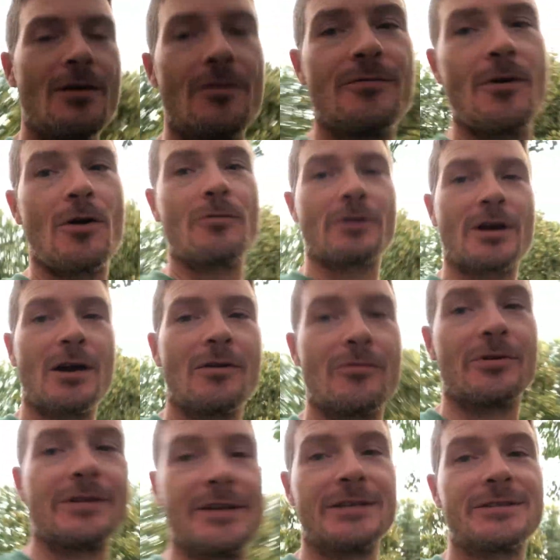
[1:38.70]
fall
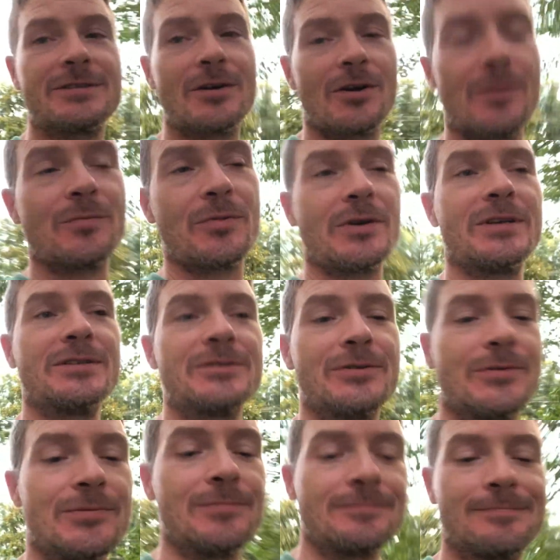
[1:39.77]
recovery that's starting pretty
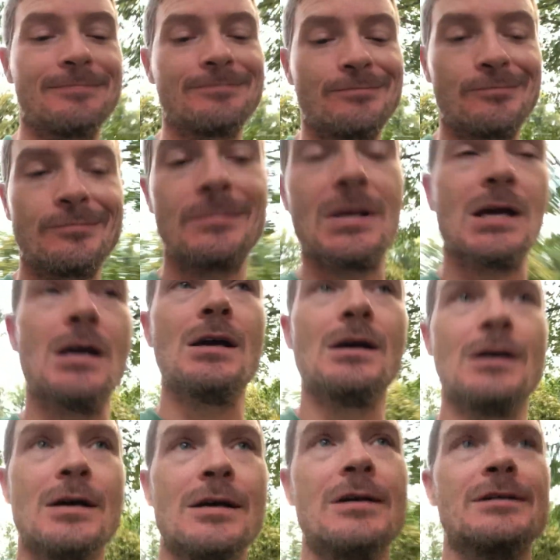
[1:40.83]
soon.
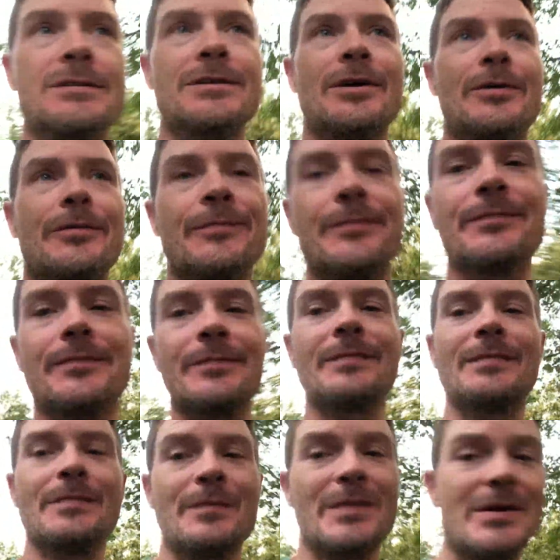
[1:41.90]
So,
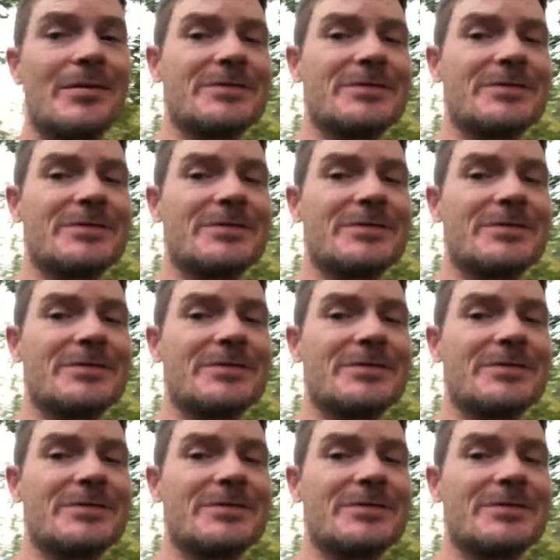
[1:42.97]
but it